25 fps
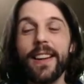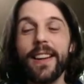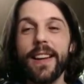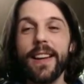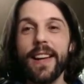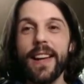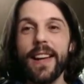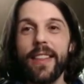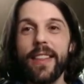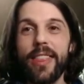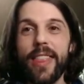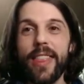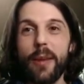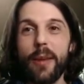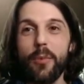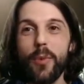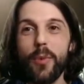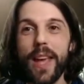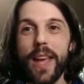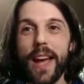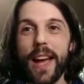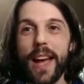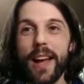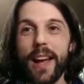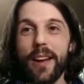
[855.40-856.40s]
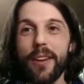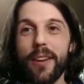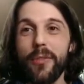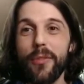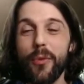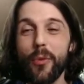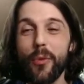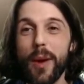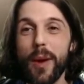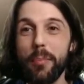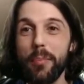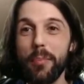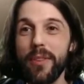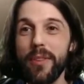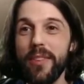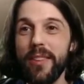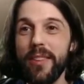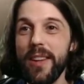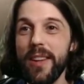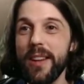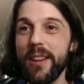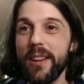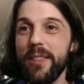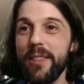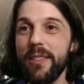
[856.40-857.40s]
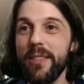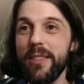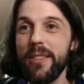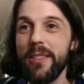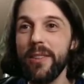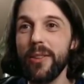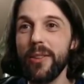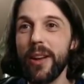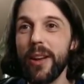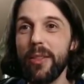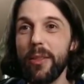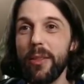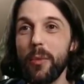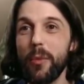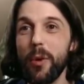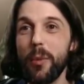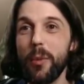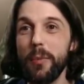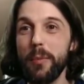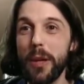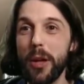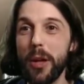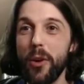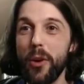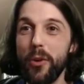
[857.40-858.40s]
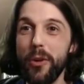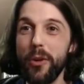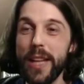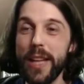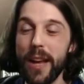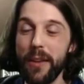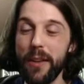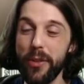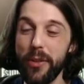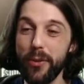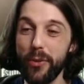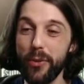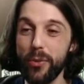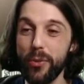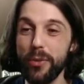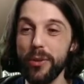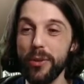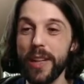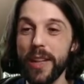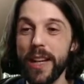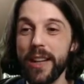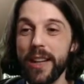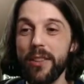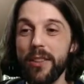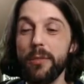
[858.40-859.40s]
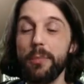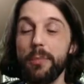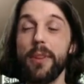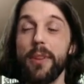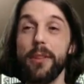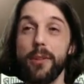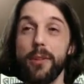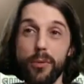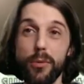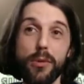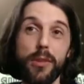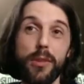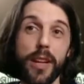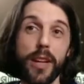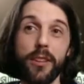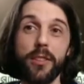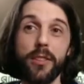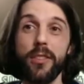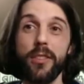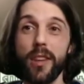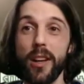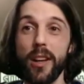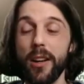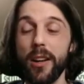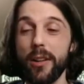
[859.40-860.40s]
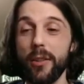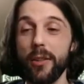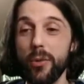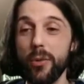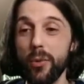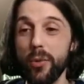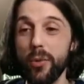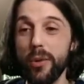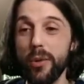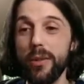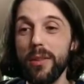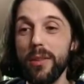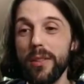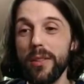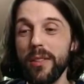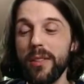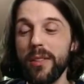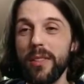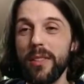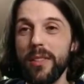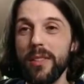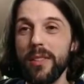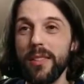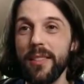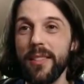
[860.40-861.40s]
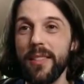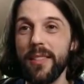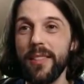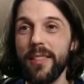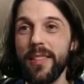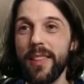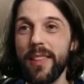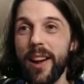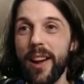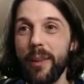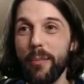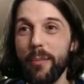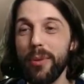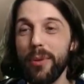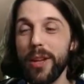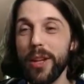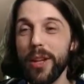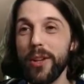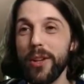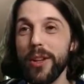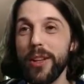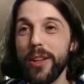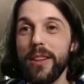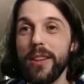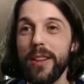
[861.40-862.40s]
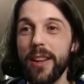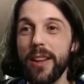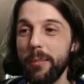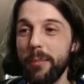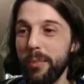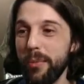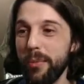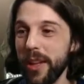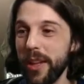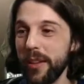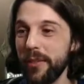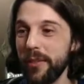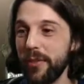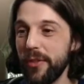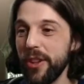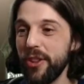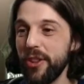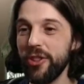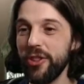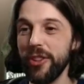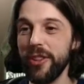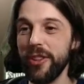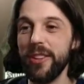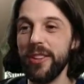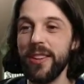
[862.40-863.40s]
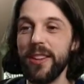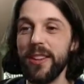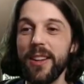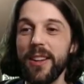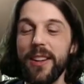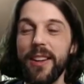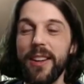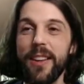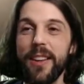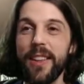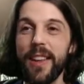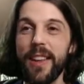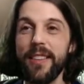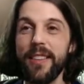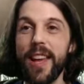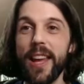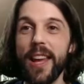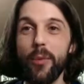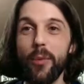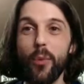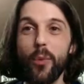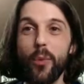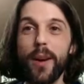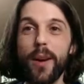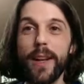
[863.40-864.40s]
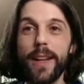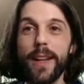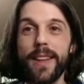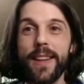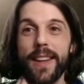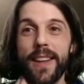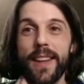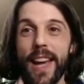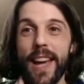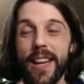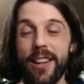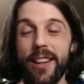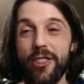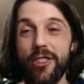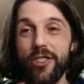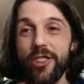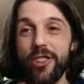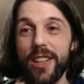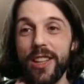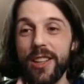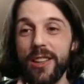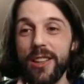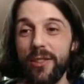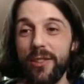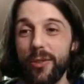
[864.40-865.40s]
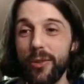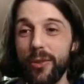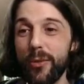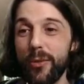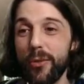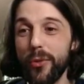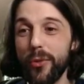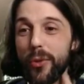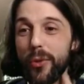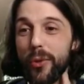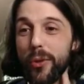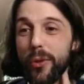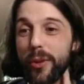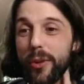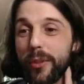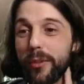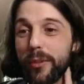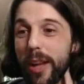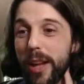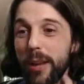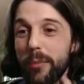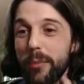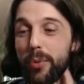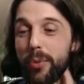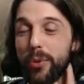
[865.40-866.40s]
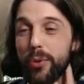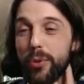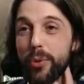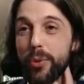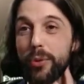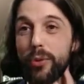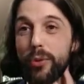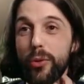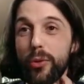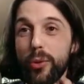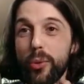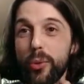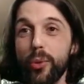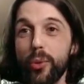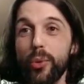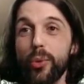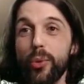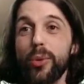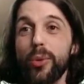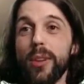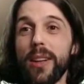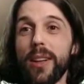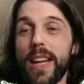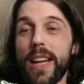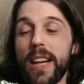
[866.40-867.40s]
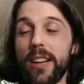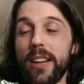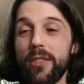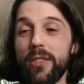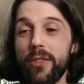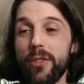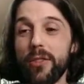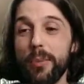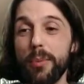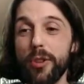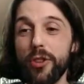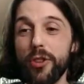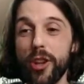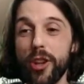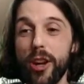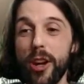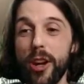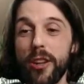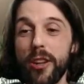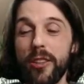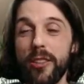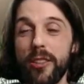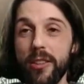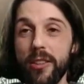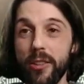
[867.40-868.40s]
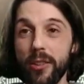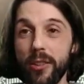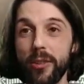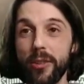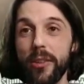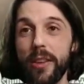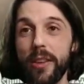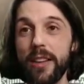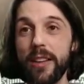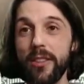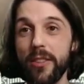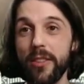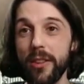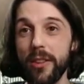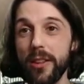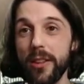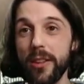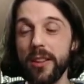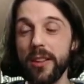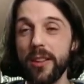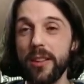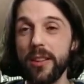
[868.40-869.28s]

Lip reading: And then we have weapons here. So at the moment we only have the dual lasers, but the dual lasers are cool, are pretty good, pretty efficient. They take 1 energy and produce 2 lasers per shot, so that's good.